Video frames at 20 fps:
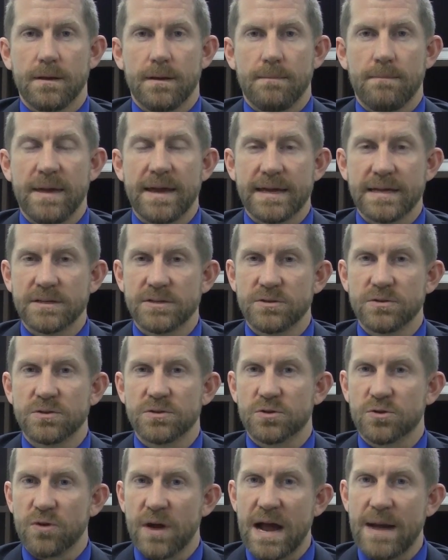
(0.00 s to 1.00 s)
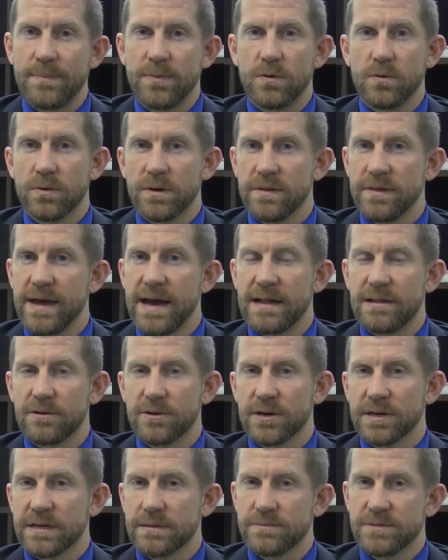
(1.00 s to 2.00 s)
making students grapple with that
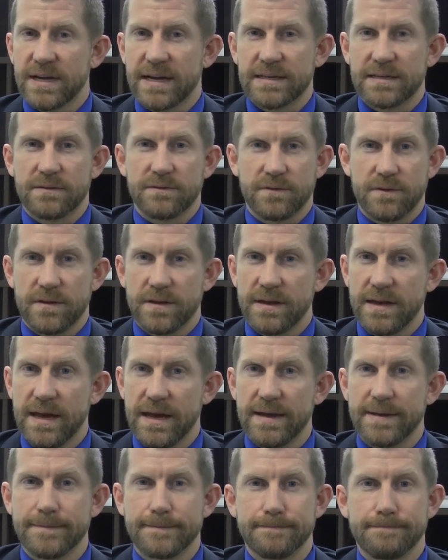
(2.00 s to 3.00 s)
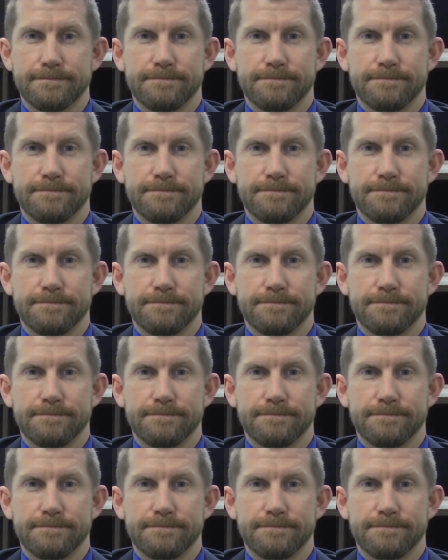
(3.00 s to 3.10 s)
learning objective for the day.